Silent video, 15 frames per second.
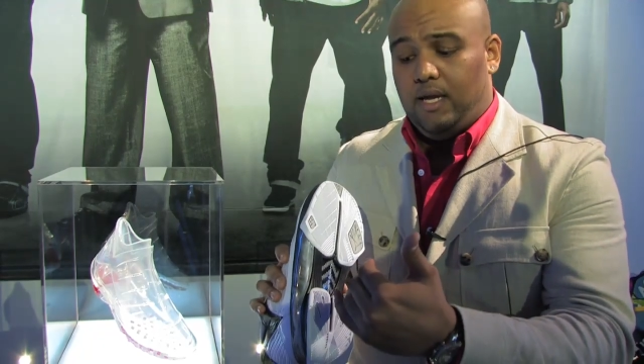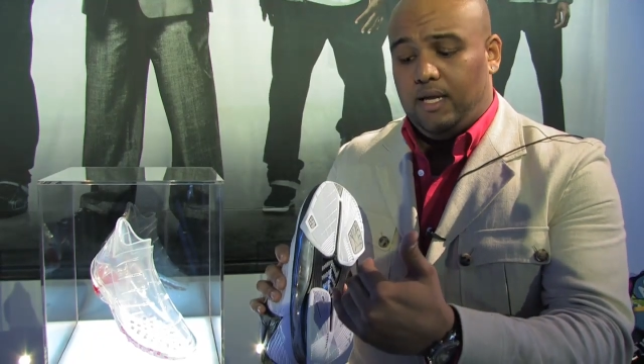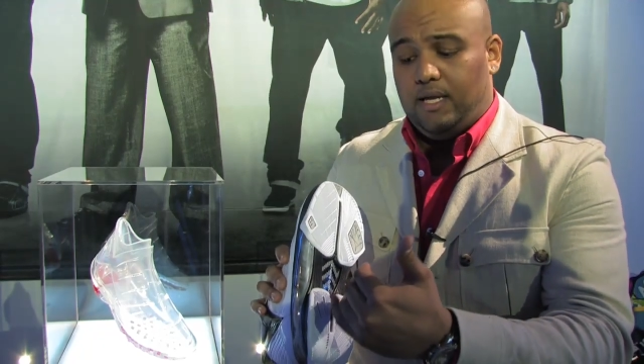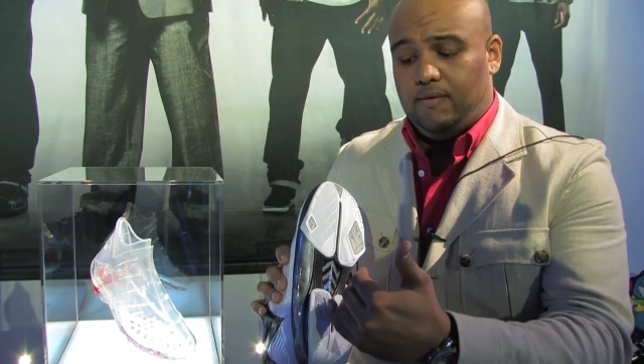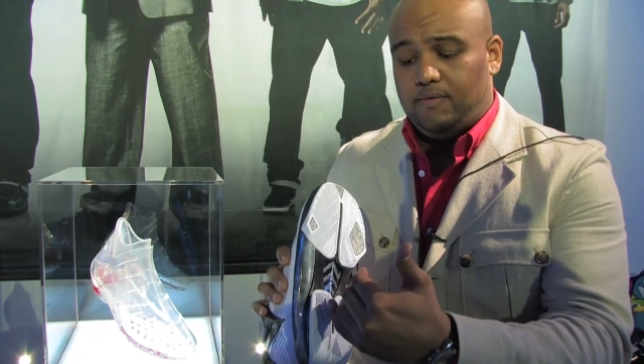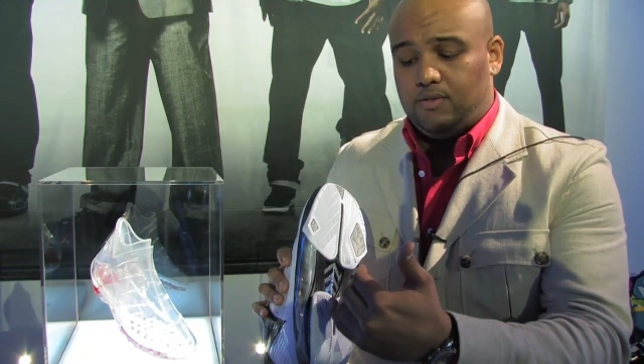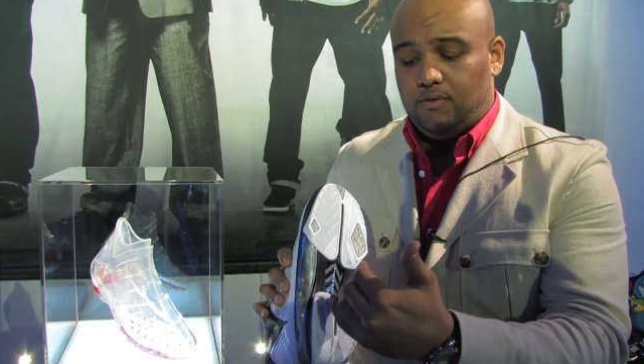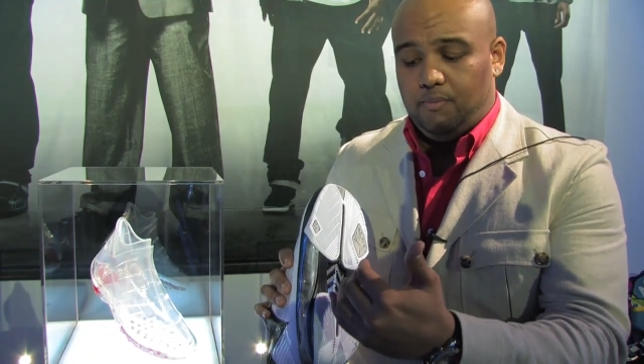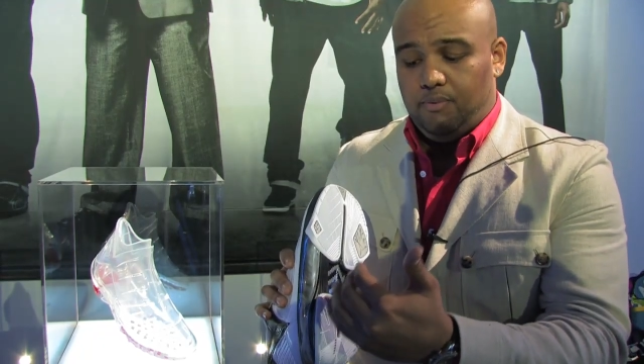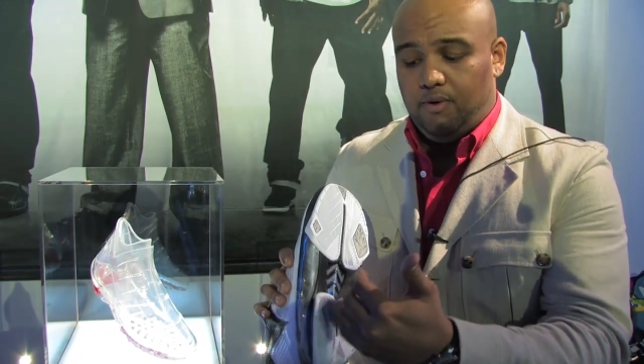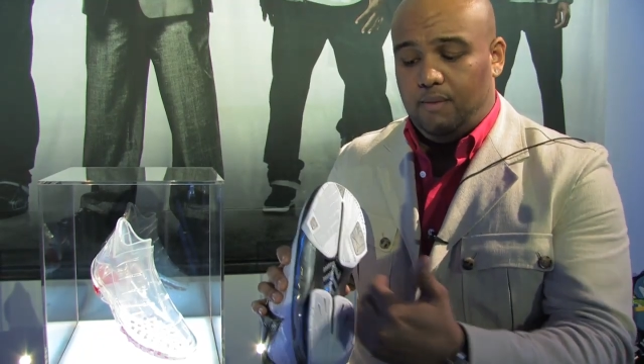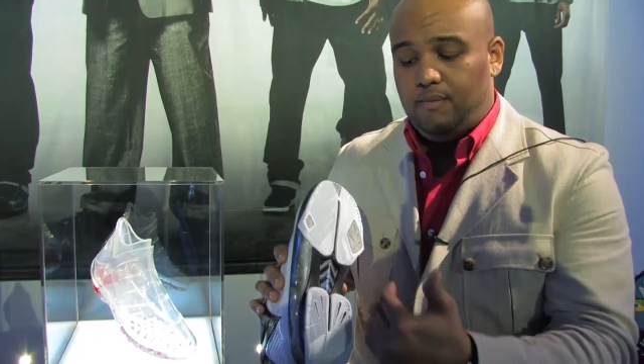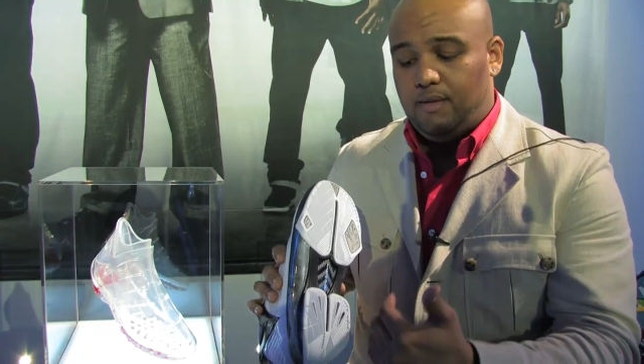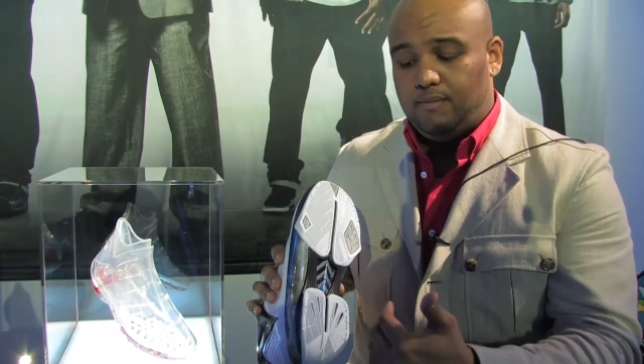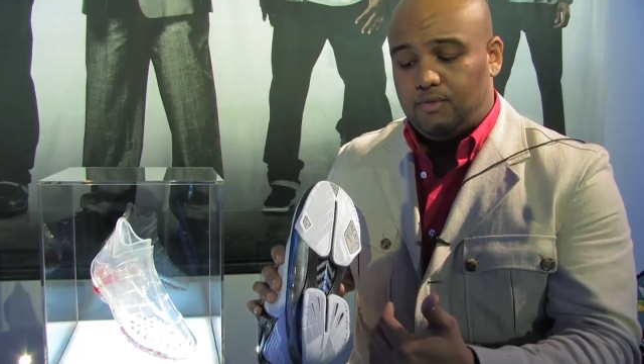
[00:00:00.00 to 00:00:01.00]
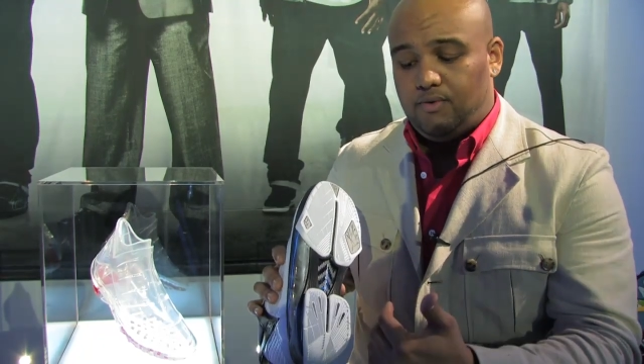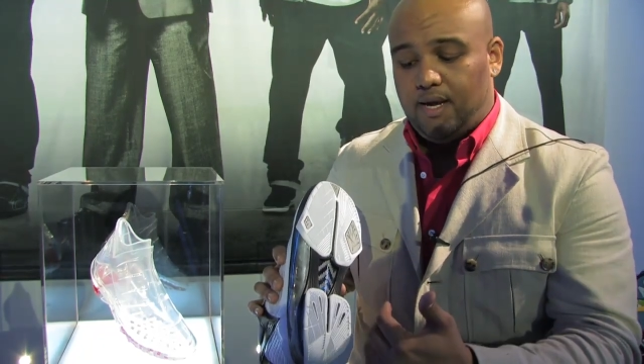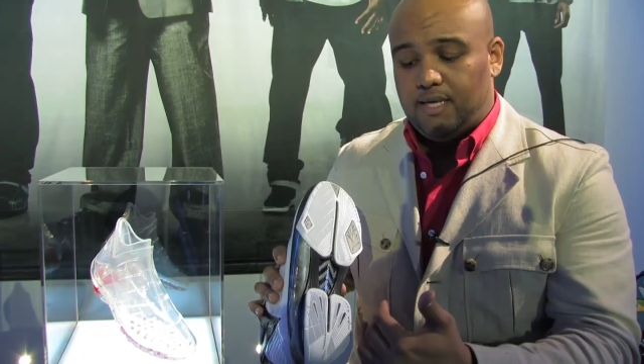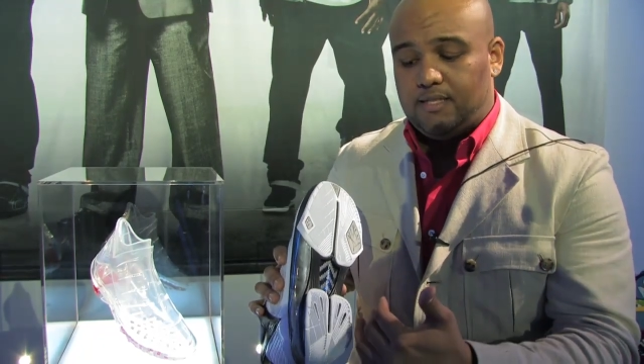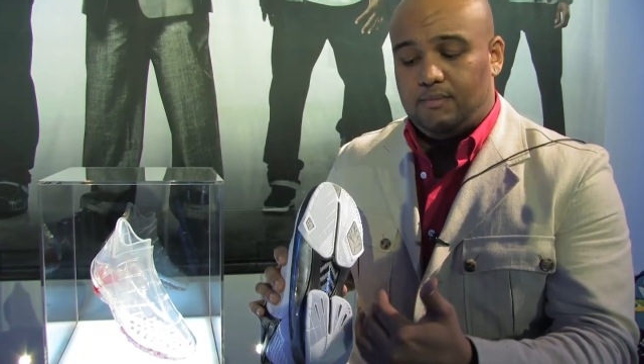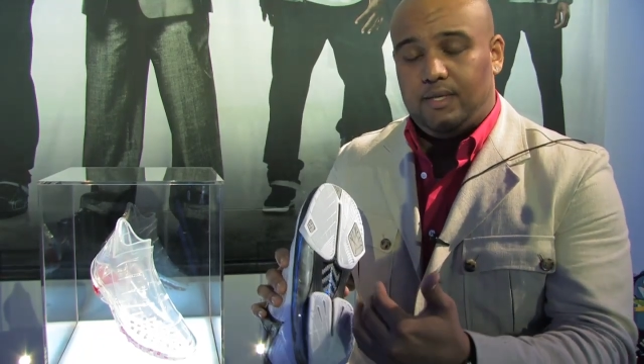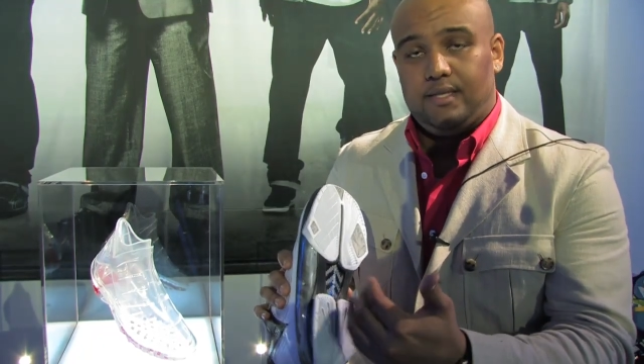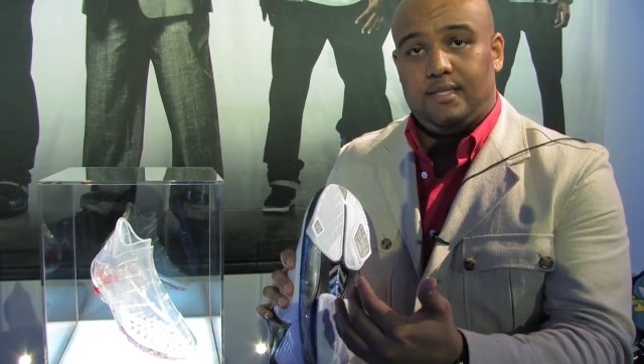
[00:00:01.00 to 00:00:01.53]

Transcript: it gives you premium traction,